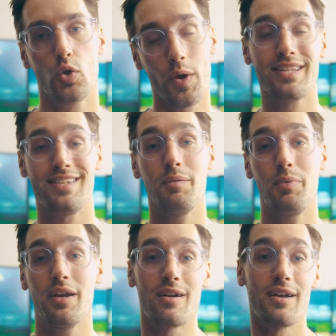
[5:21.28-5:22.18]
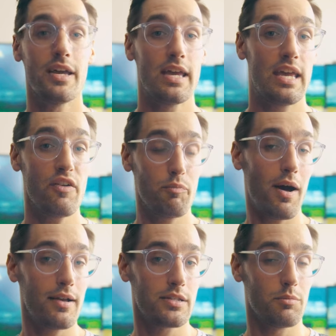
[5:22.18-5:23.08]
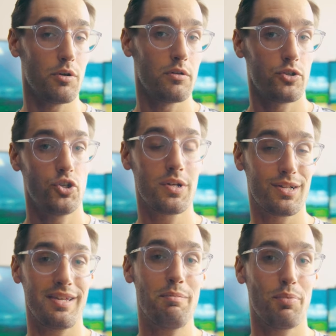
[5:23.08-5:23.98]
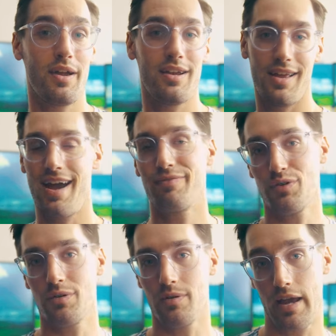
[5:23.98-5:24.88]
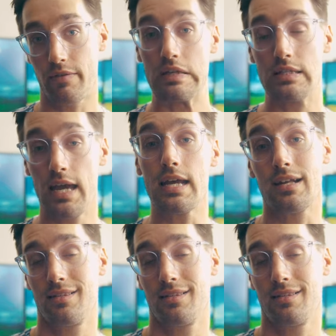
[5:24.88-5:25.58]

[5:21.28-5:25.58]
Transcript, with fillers: Quick tip here, if possible, shoot a clean plate after every take.